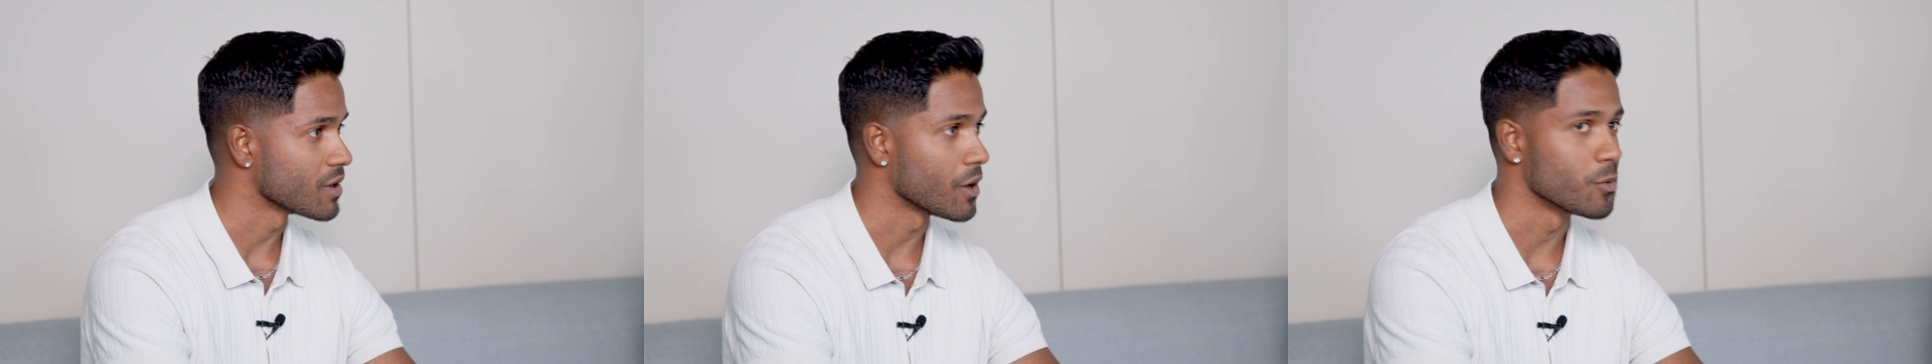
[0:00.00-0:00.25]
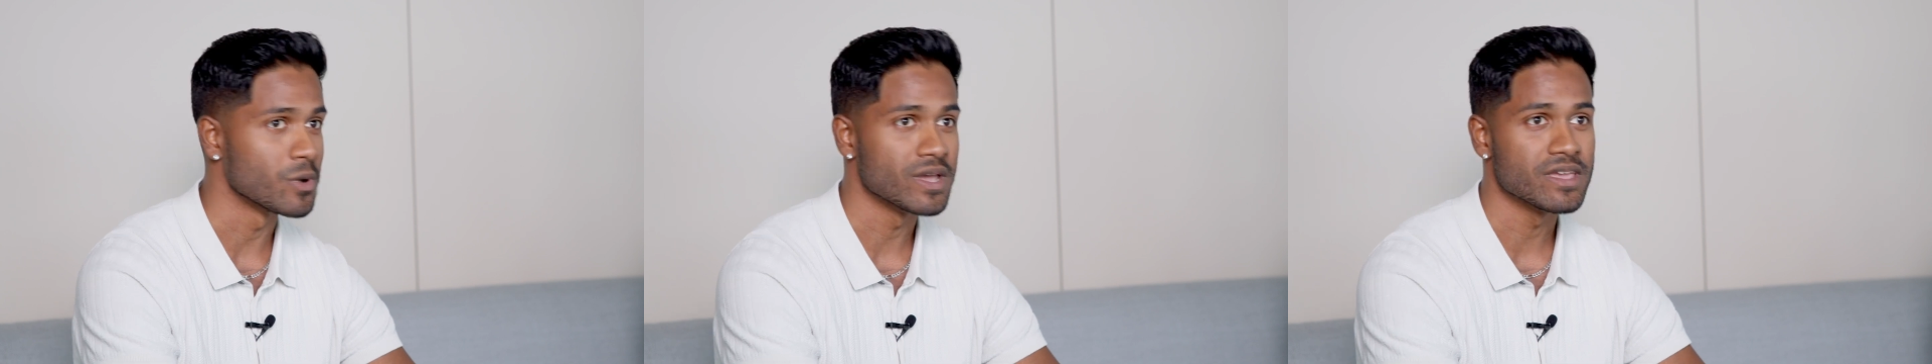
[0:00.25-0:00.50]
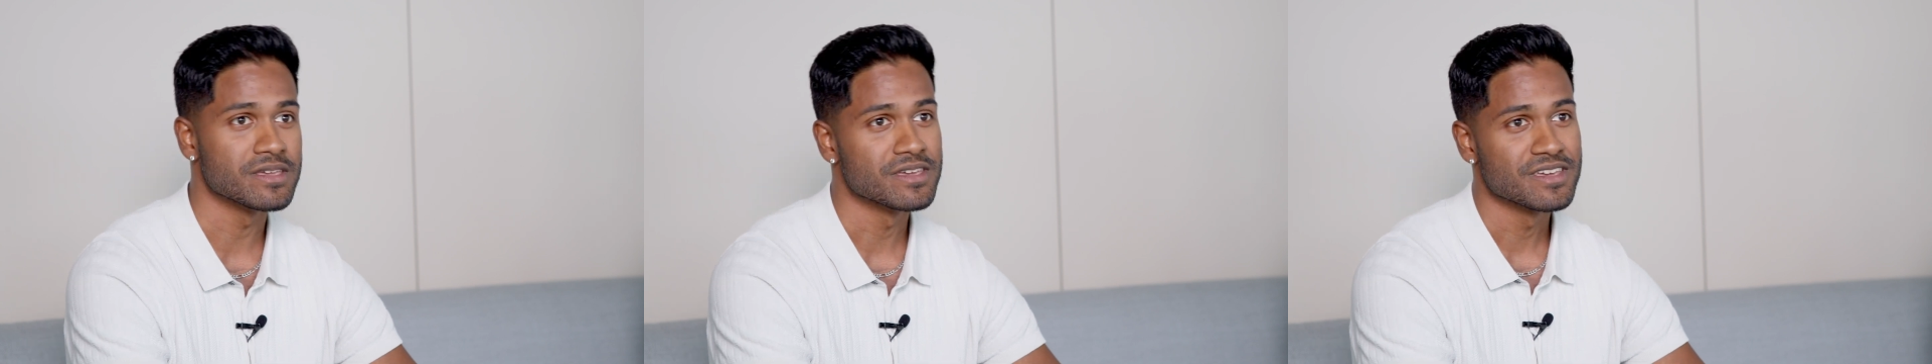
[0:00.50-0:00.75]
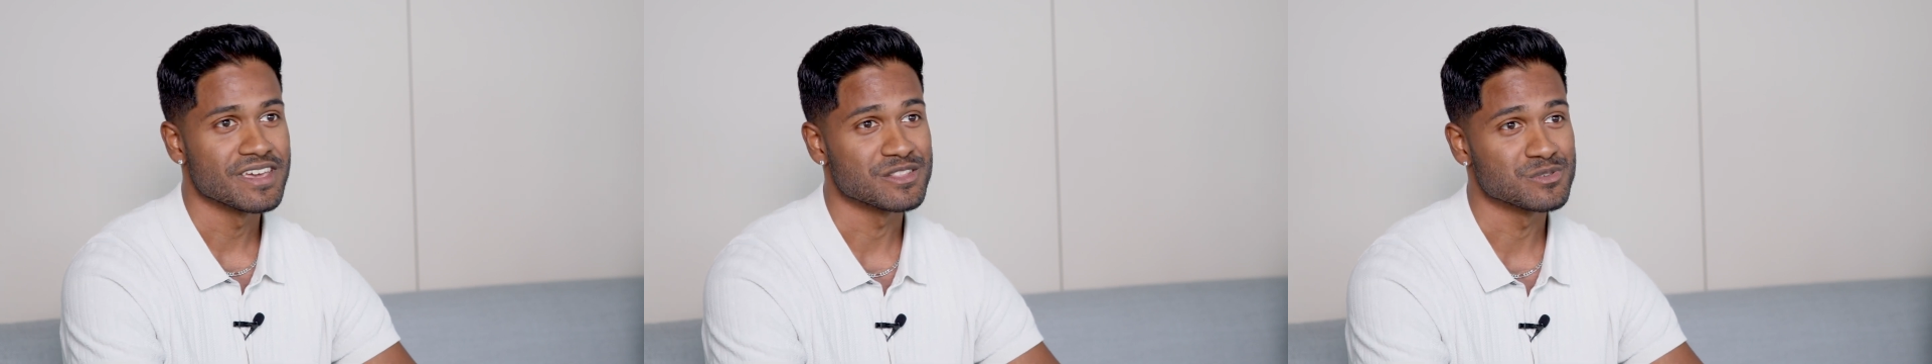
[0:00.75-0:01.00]
away
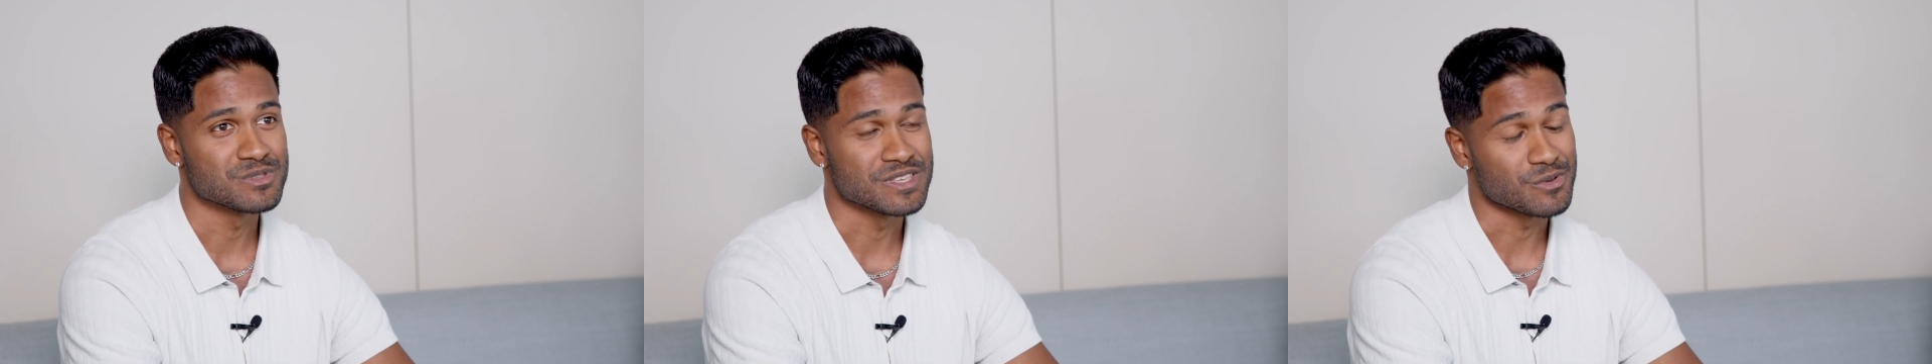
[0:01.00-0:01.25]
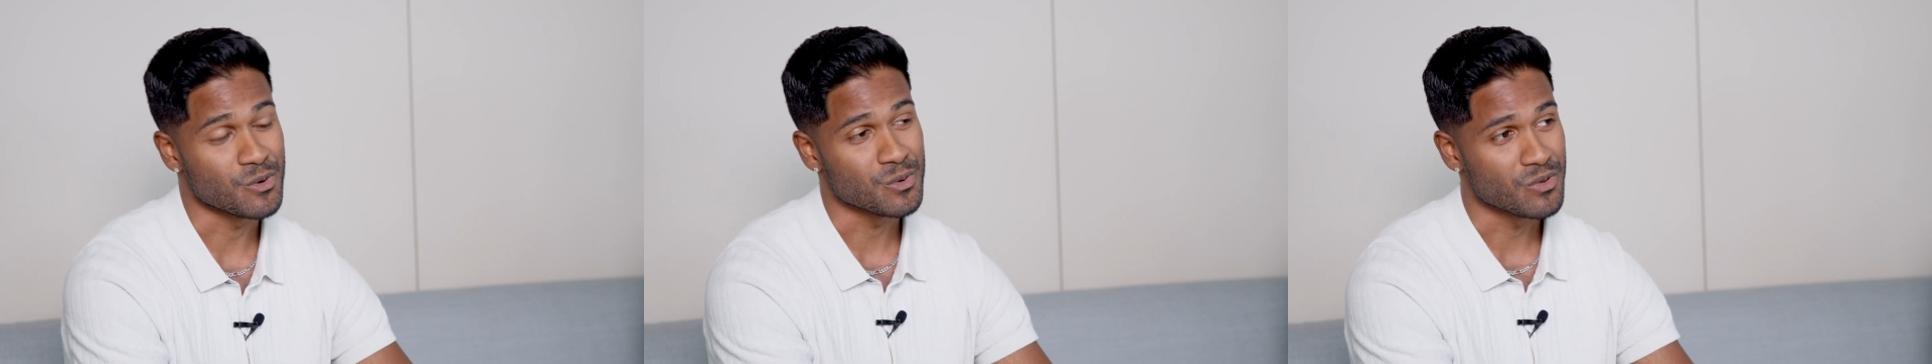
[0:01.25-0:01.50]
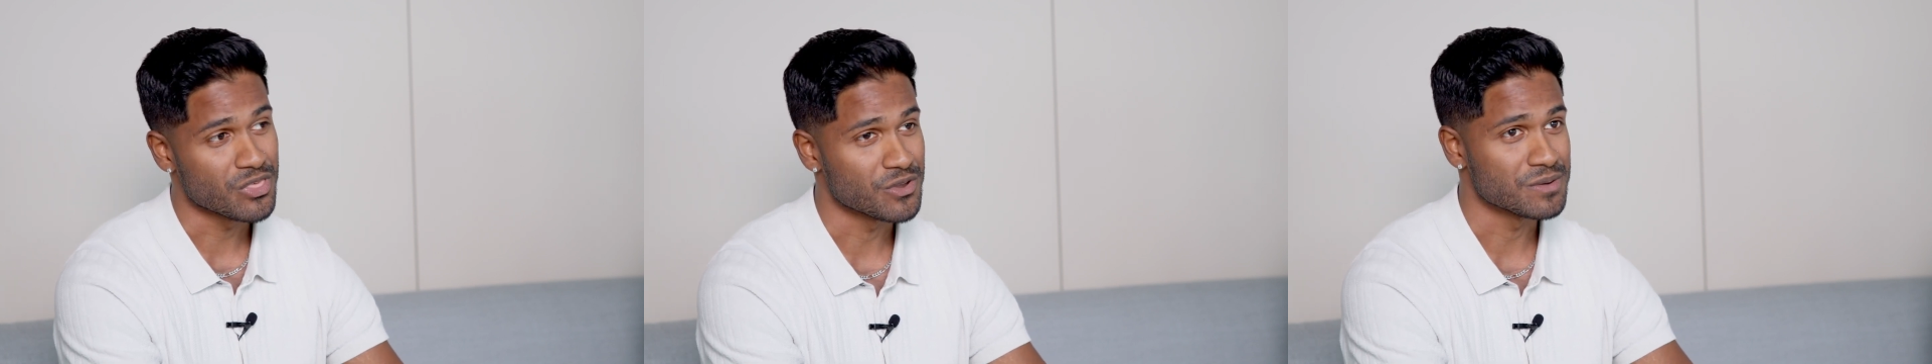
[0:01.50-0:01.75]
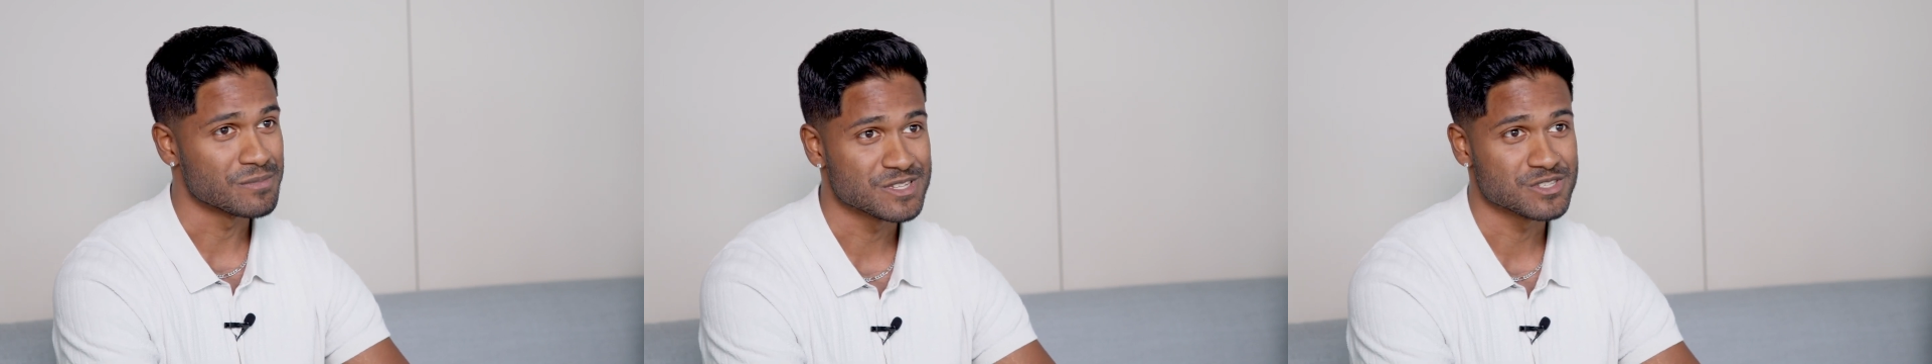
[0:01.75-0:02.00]
and you think
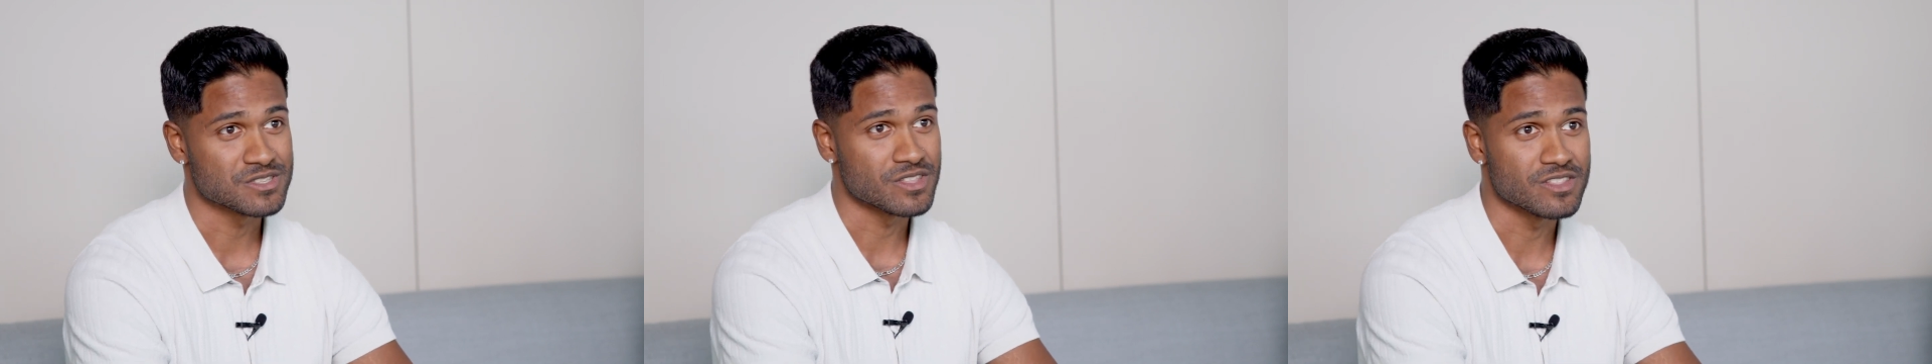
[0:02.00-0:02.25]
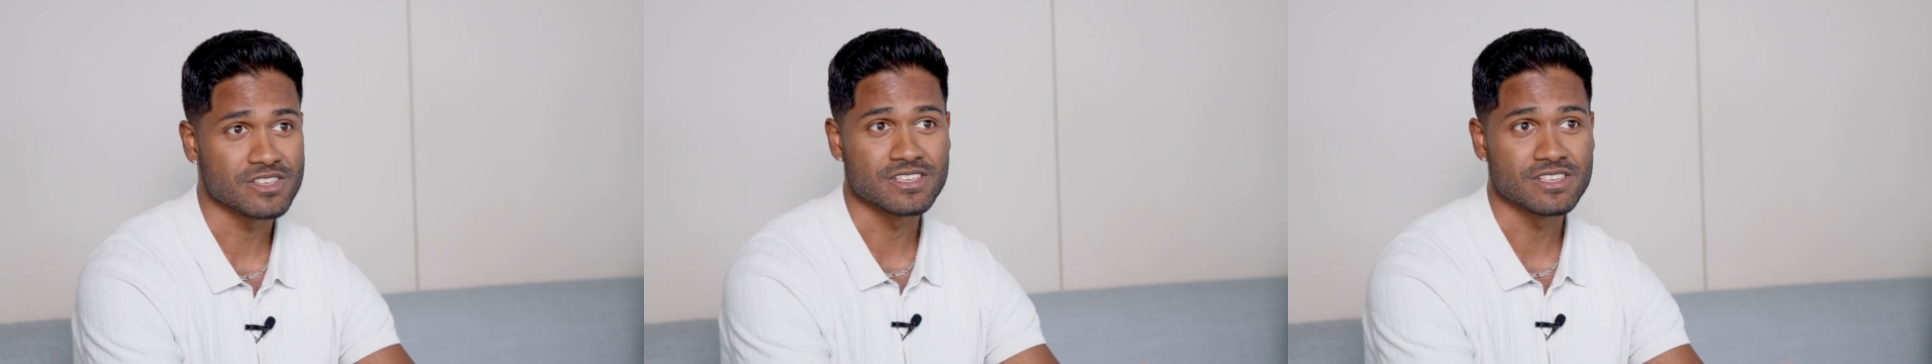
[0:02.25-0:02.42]
30 minutes,